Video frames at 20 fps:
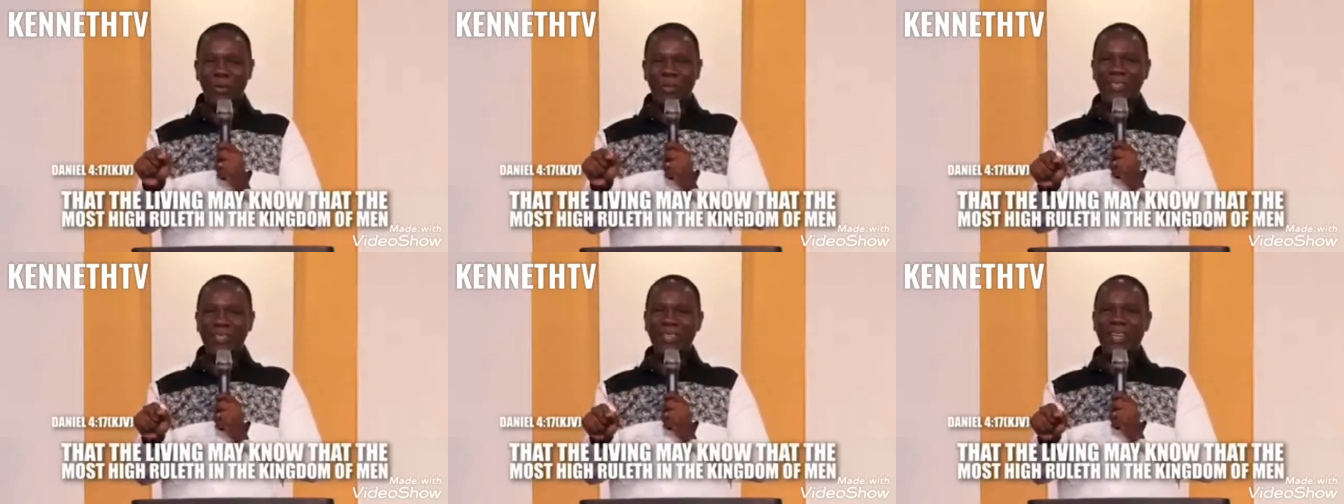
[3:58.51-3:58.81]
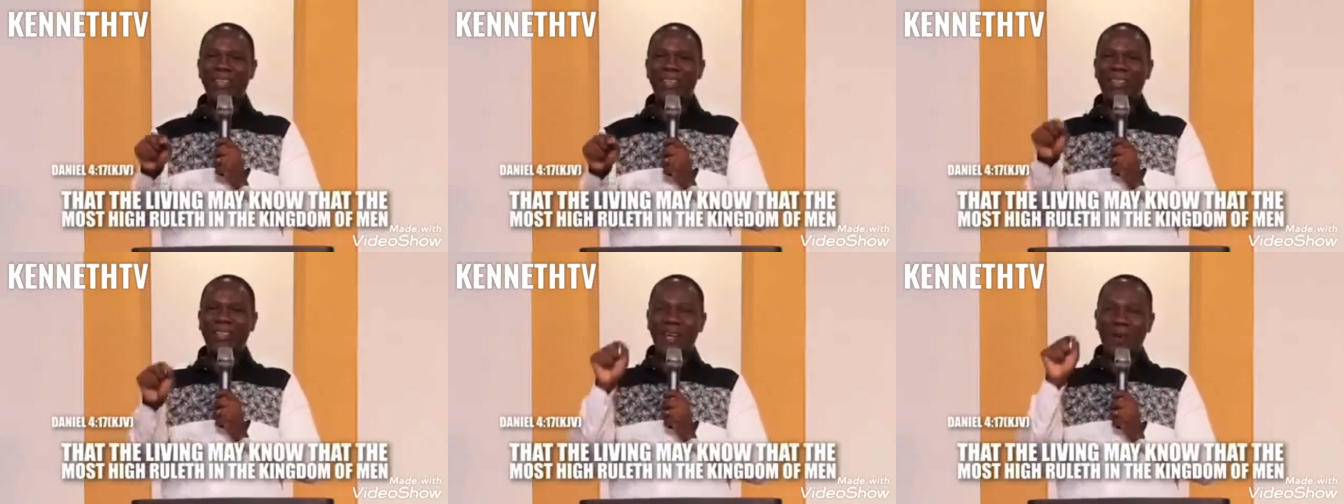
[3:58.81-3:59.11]

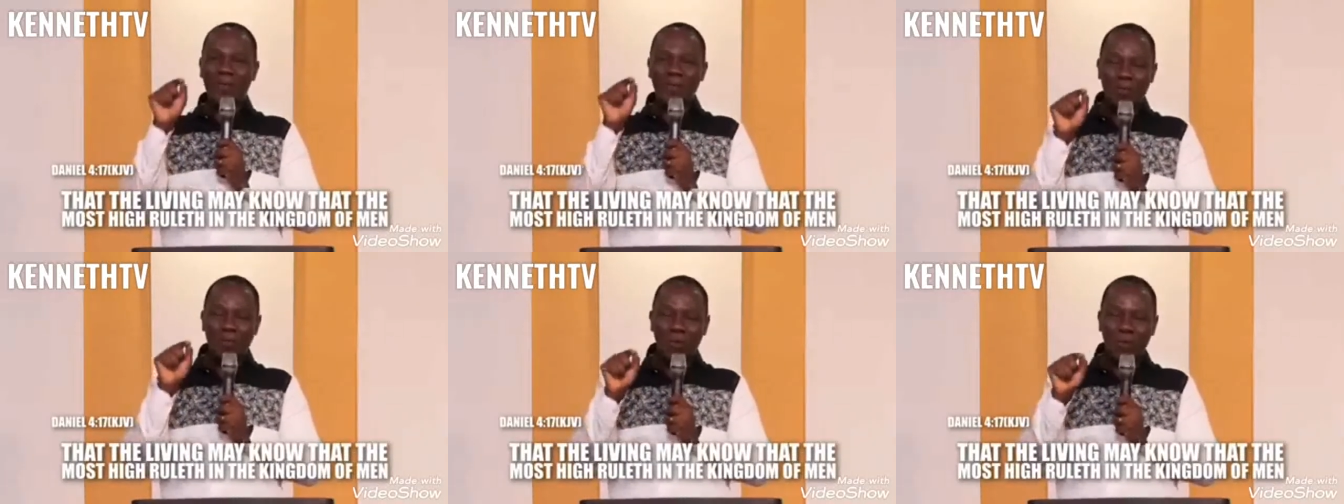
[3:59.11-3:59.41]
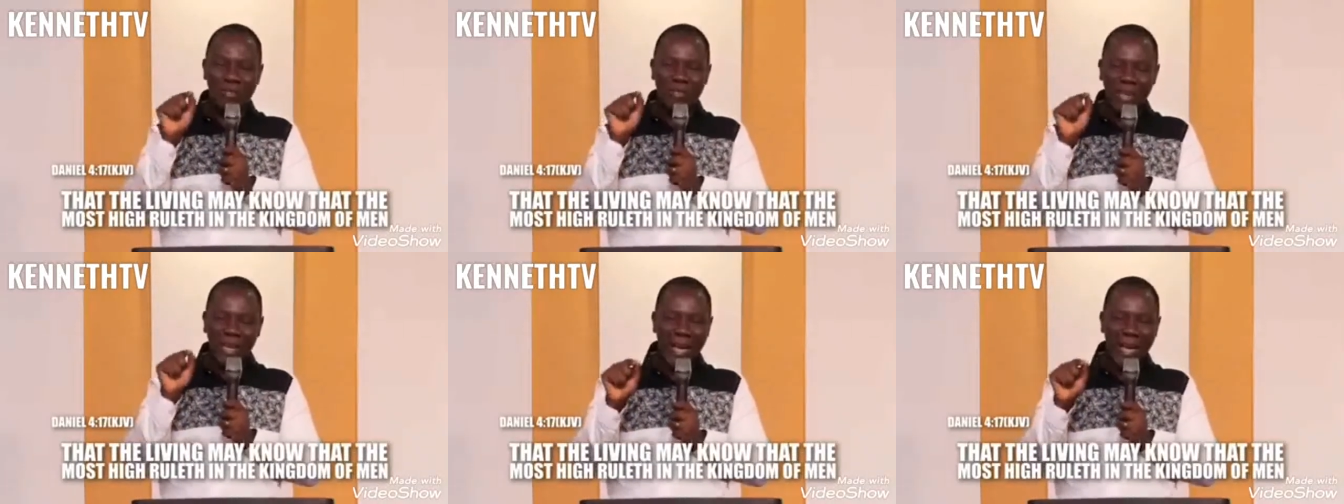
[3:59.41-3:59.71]
that the
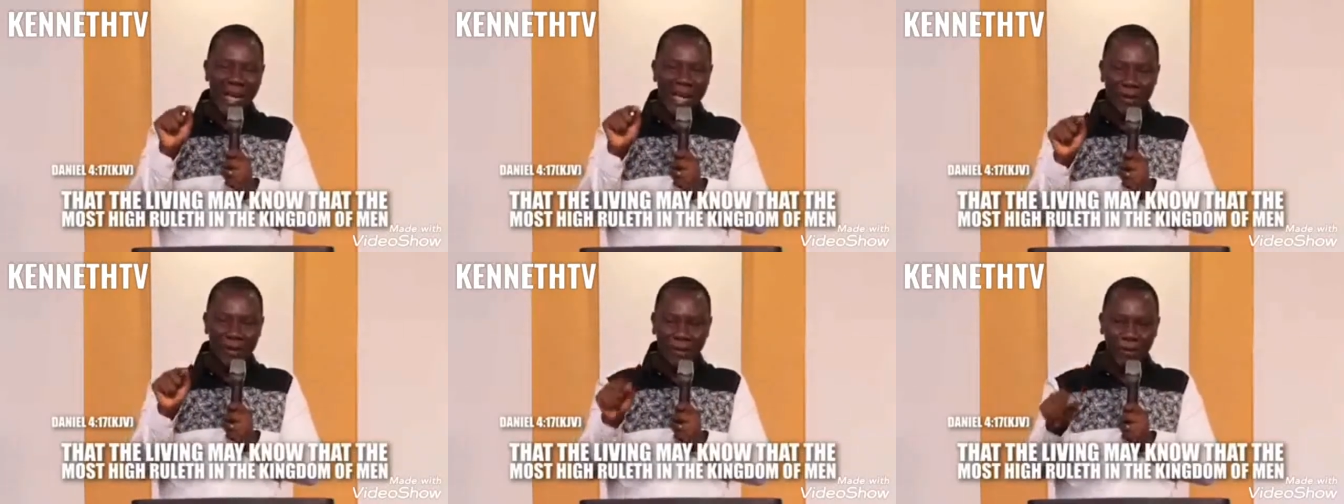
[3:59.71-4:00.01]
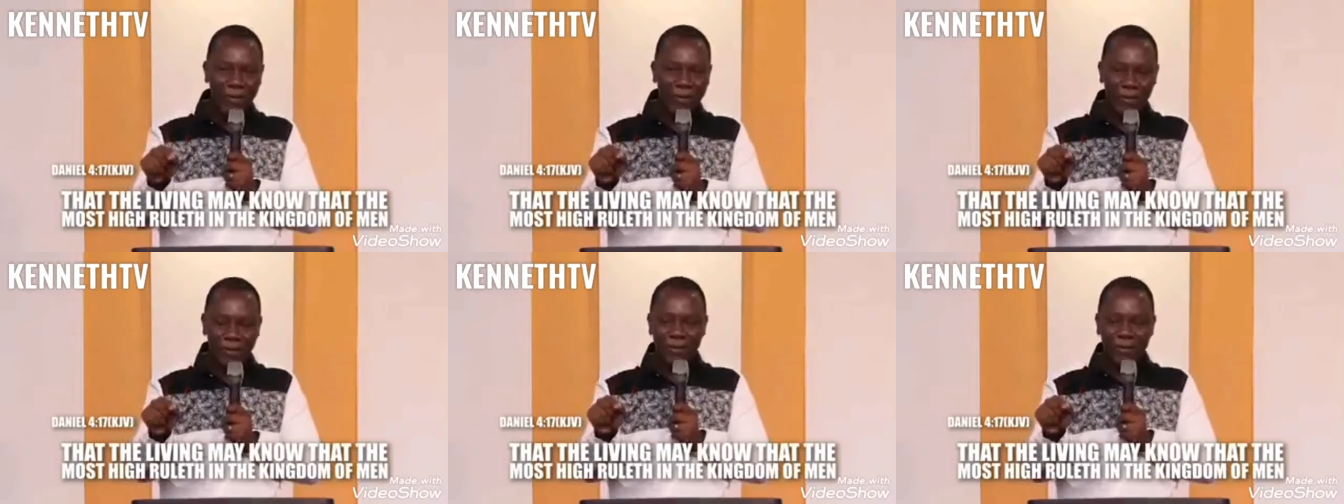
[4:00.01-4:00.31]
Most High
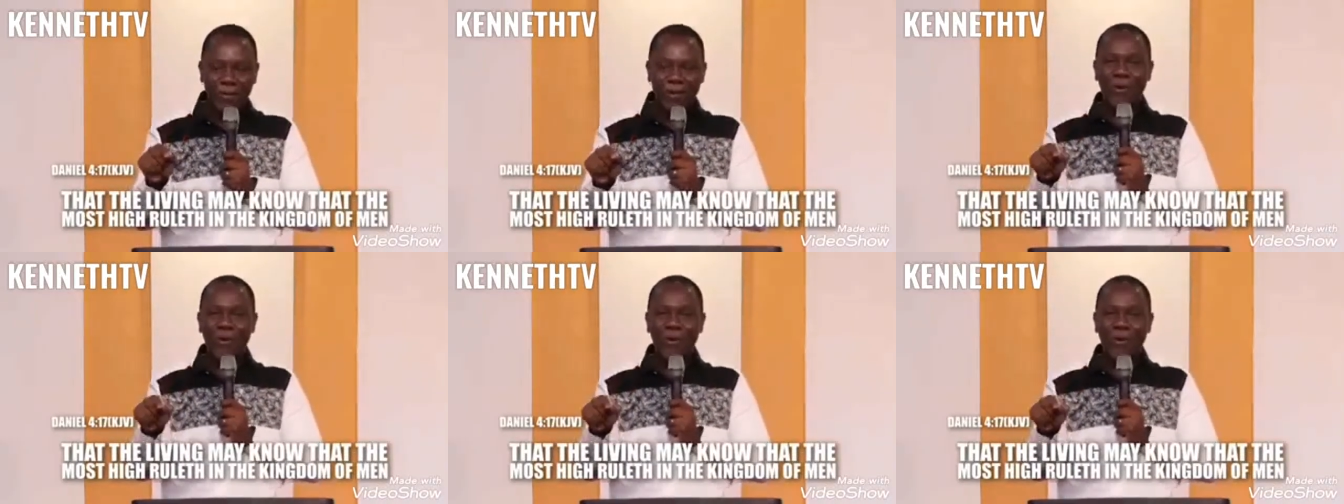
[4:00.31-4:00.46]
God